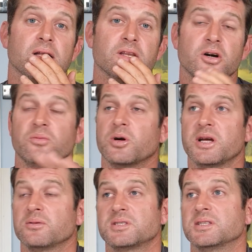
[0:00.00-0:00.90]
No one
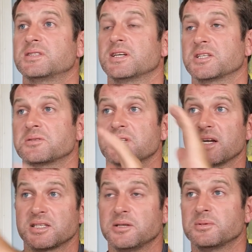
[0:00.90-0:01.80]
else in the section was
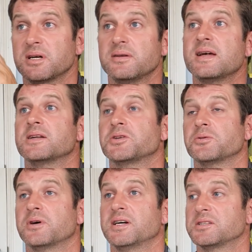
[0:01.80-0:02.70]
catching. It was only
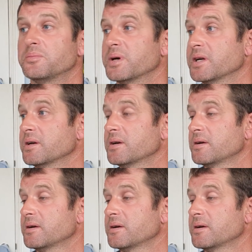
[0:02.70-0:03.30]
Andrew I had to beat.